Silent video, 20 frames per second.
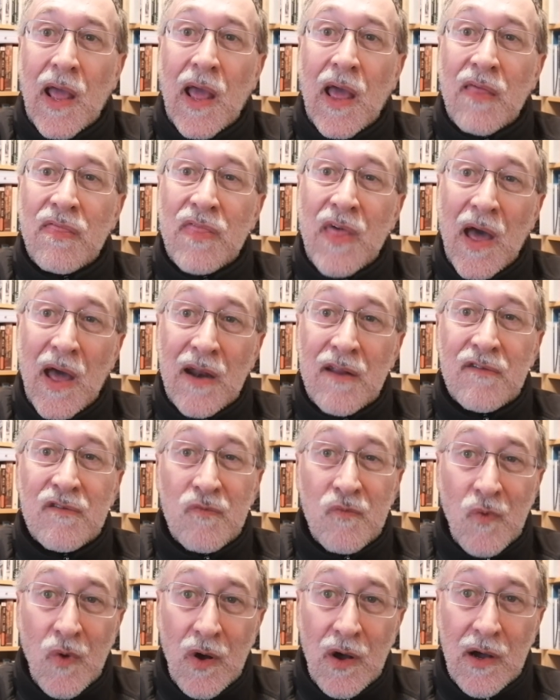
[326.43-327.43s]
And that
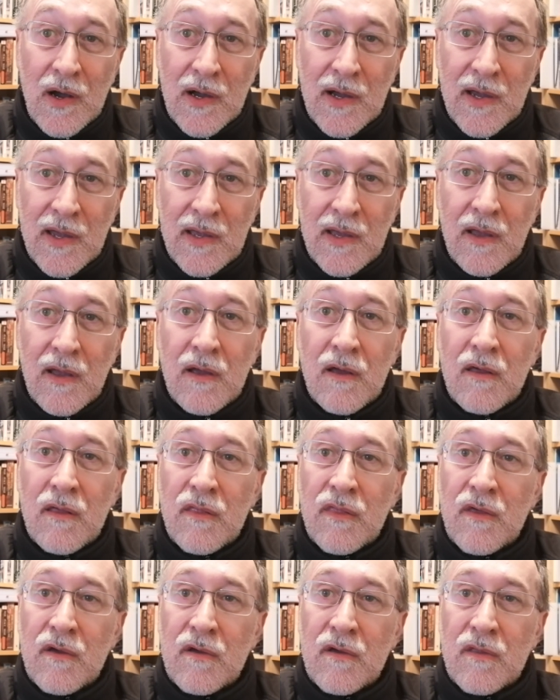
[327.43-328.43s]
is why
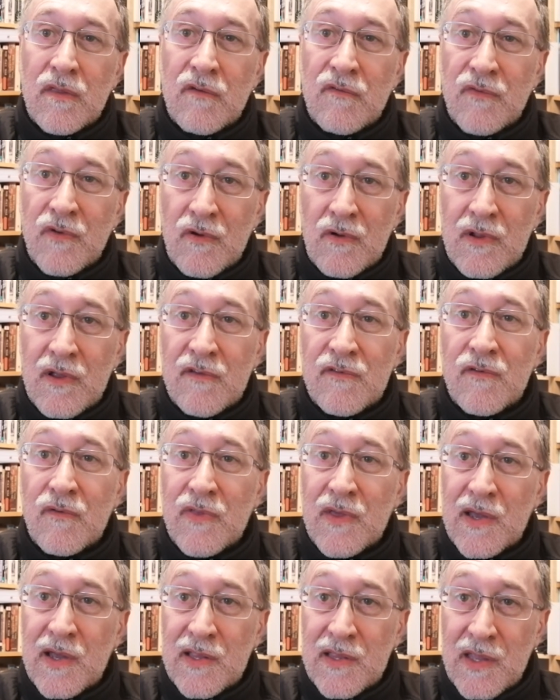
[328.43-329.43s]
the, the virulence
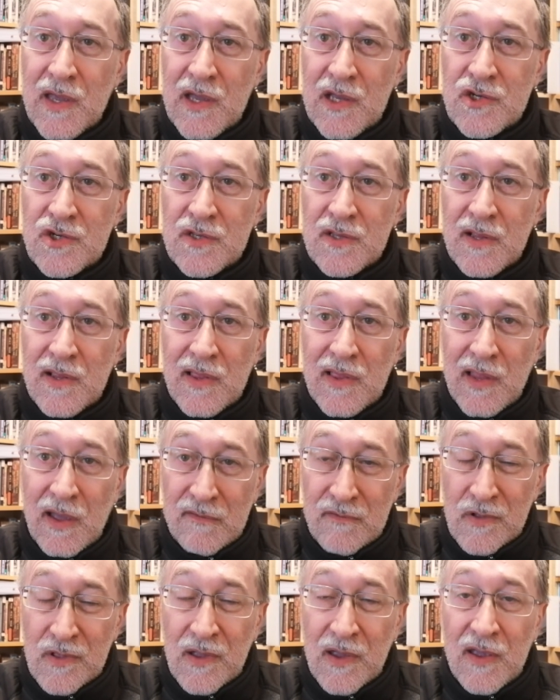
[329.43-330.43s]
or the contagion
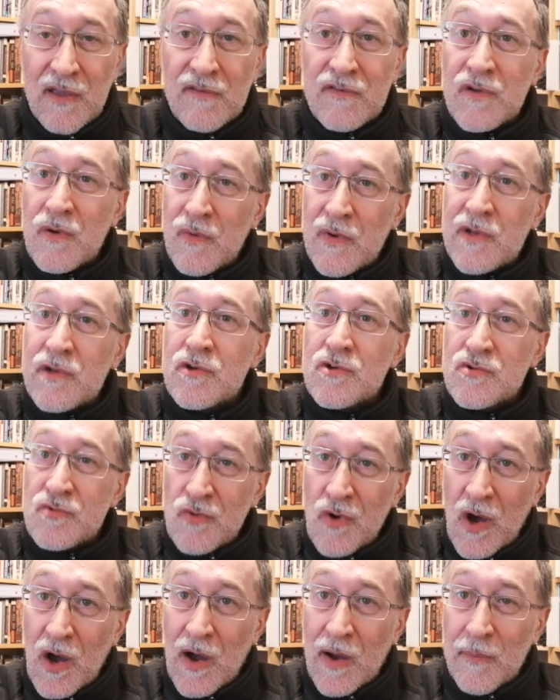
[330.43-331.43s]
level is going to
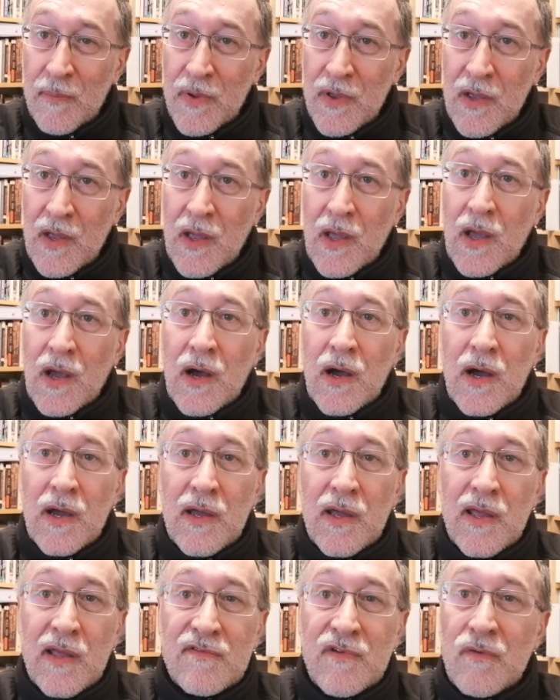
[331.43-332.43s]
drop
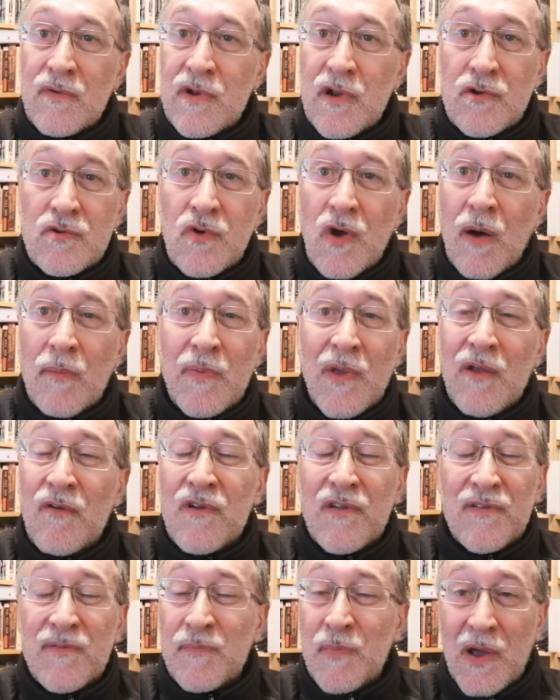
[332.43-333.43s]
uh, it's going to drop
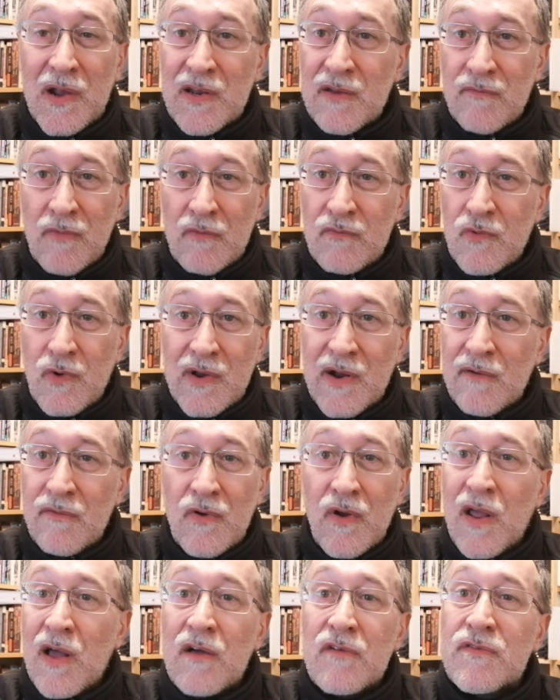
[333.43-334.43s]
irrespective of
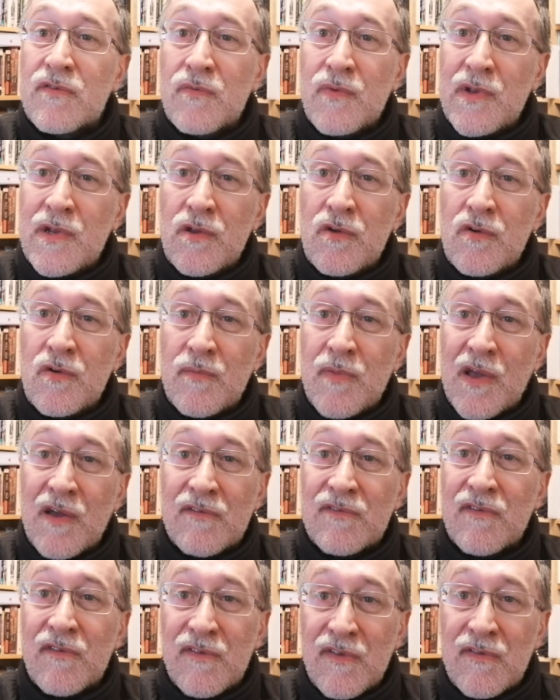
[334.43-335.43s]
whatever else we do
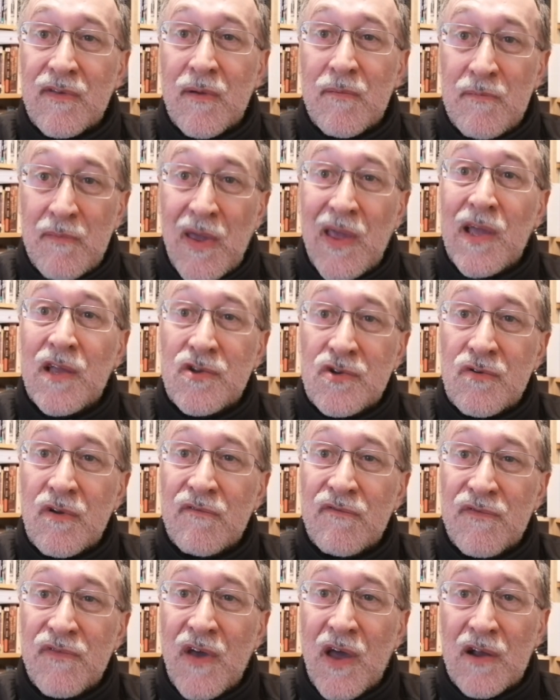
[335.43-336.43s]
because this is a major
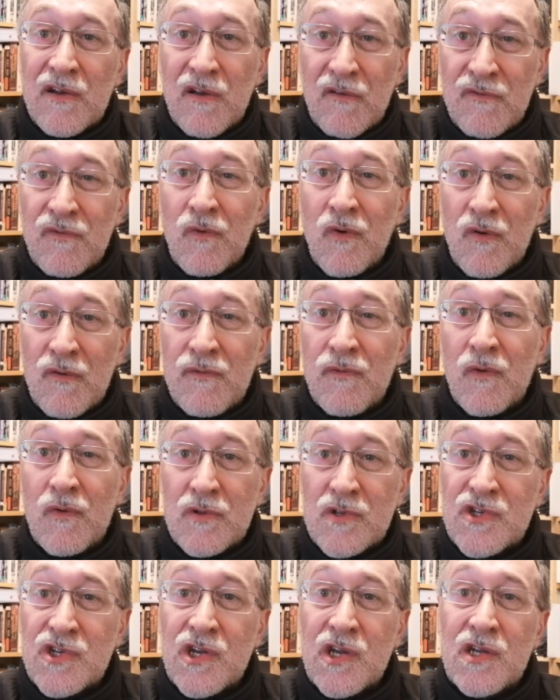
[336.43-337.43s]
effect a
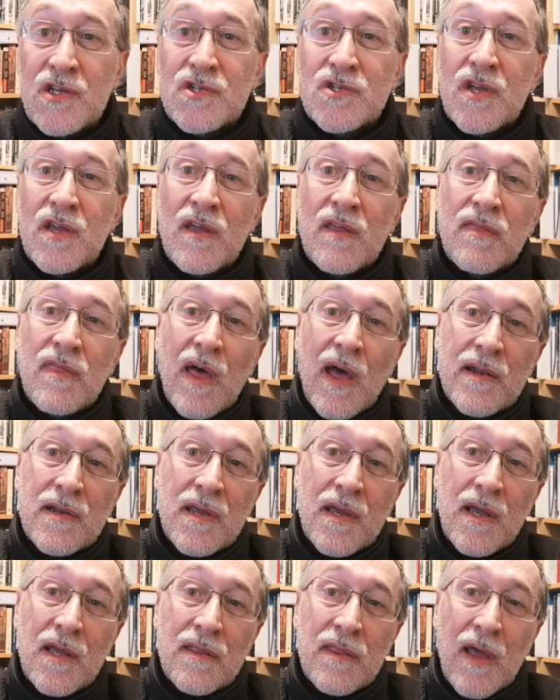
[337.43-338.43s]
fourfold change in
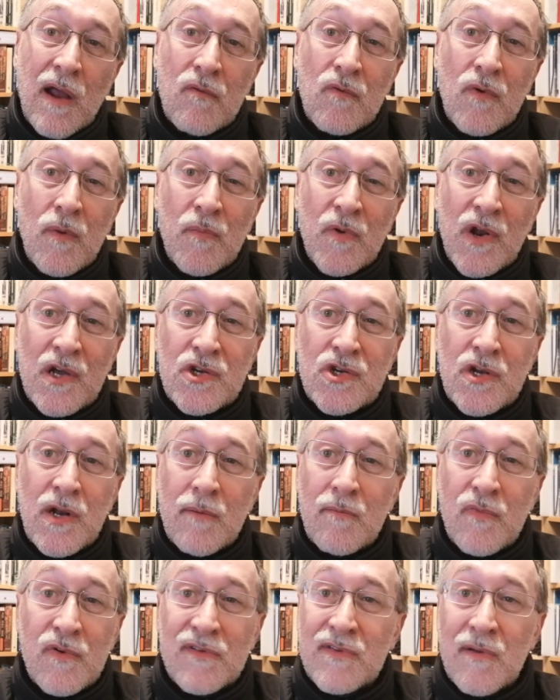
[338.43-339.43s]
that in that reproduction
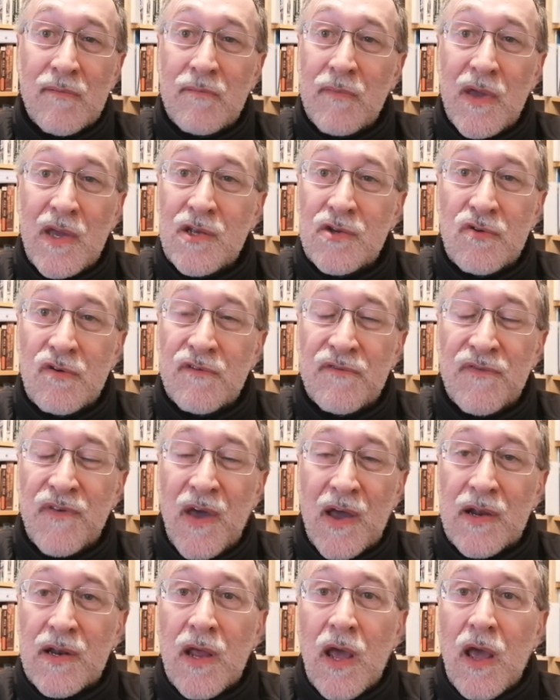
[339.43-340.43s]
number is a major
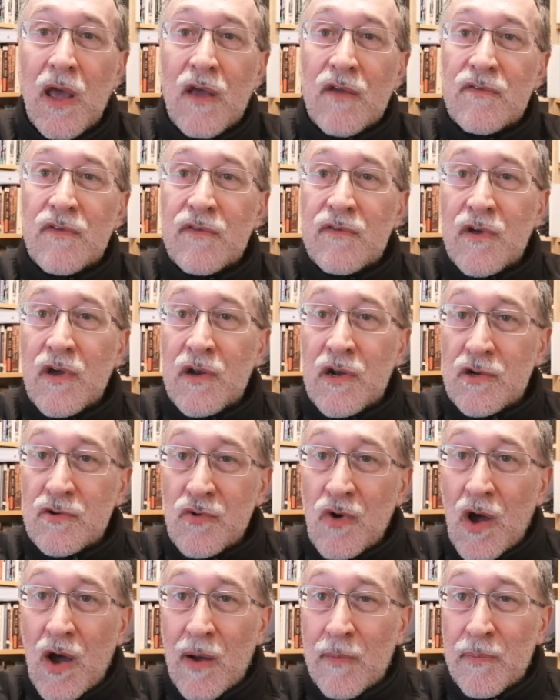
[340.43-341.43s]
effect so it's going to
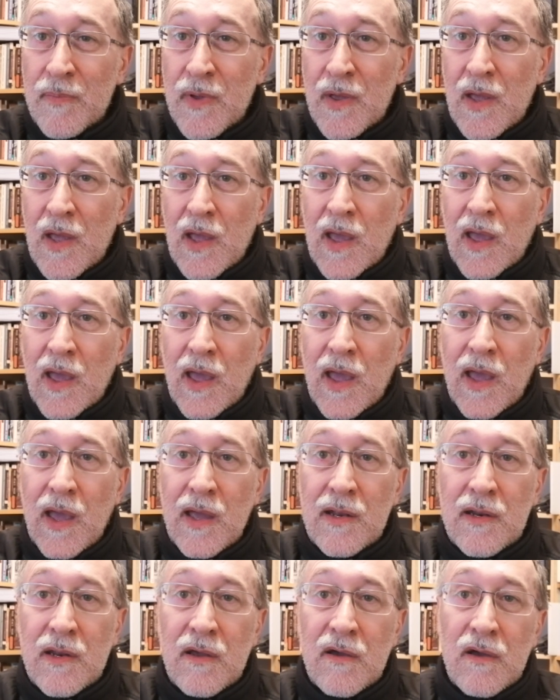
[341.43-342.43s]
drop
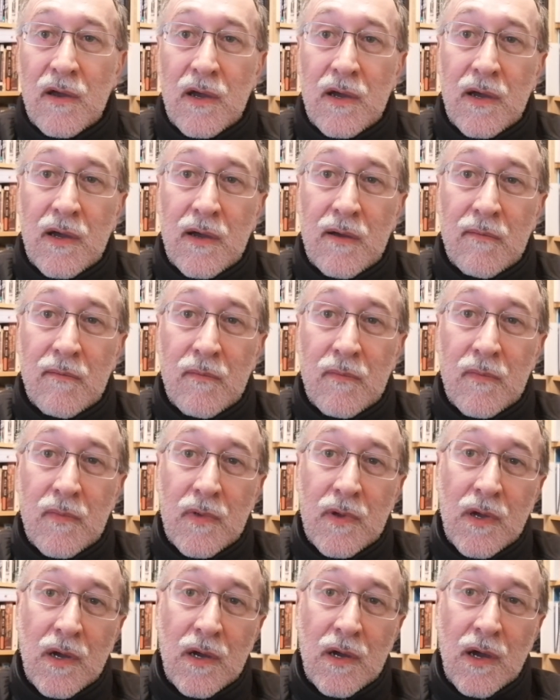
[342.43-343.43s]
and
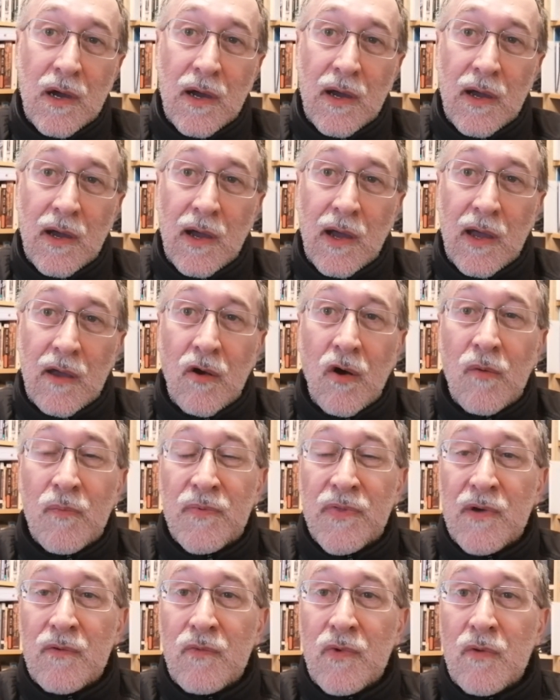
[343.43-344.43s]
um, uh, I
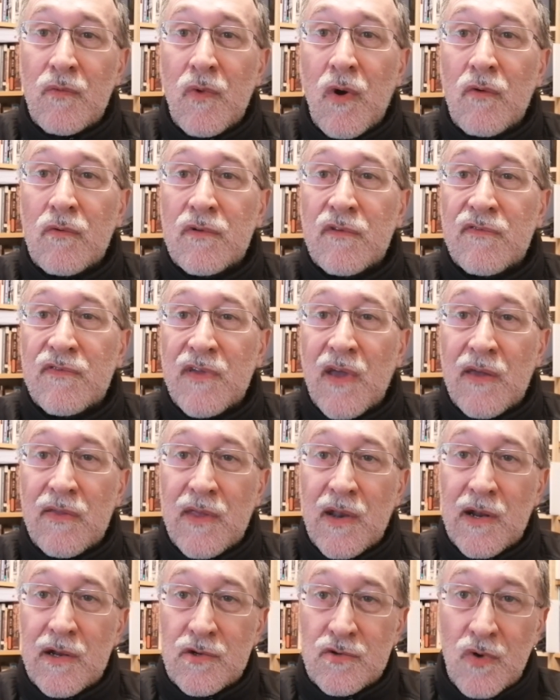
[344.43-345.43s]
hope that we won't say
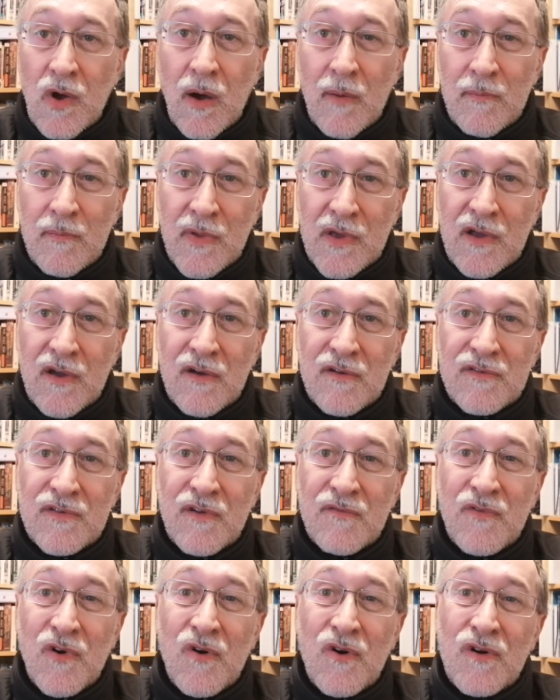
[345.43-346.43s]
that it dropped because
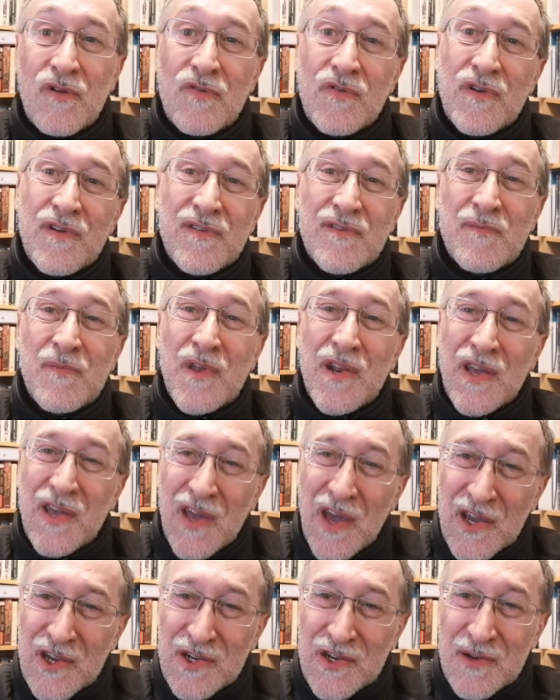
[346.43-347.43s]
of all these
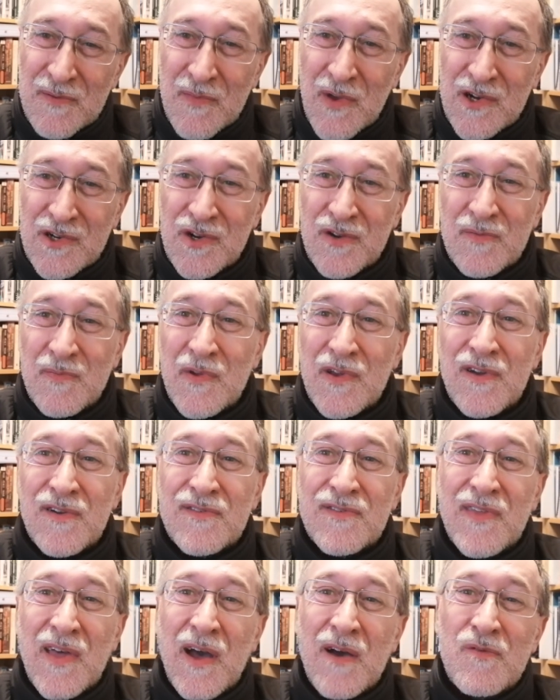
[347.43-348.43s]
mitigation measures,
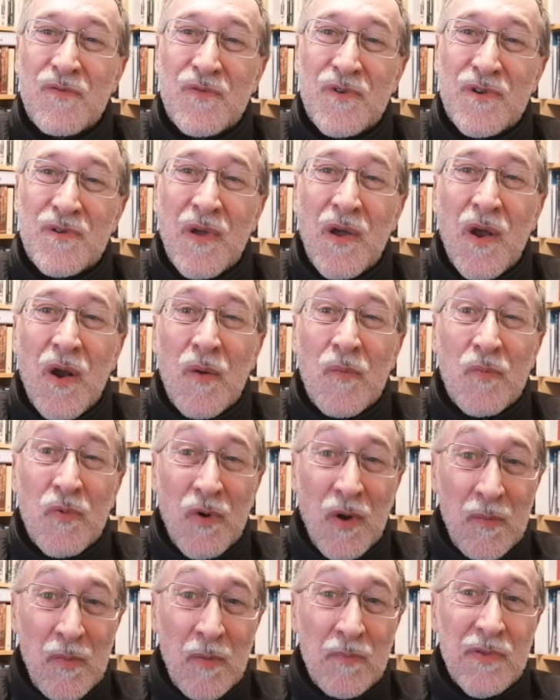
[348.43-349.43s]
because that would
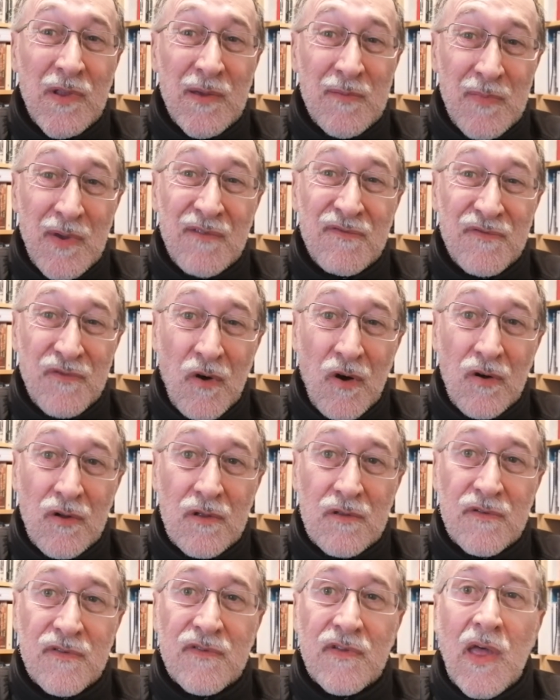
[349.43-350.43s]
probably be
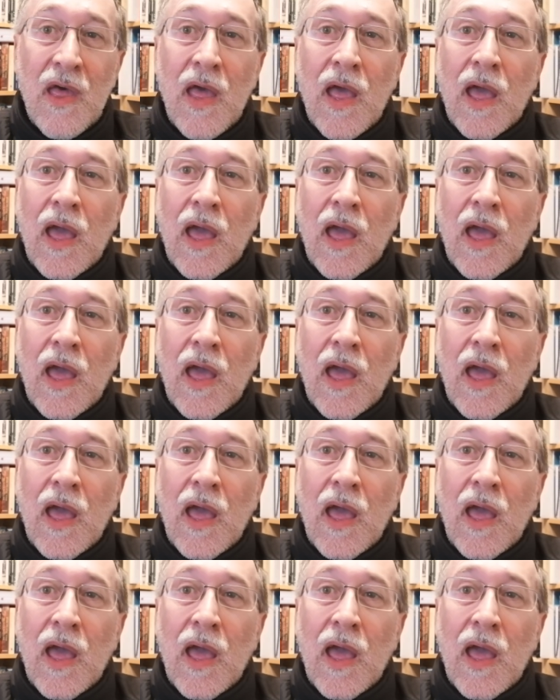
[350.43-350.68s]
false.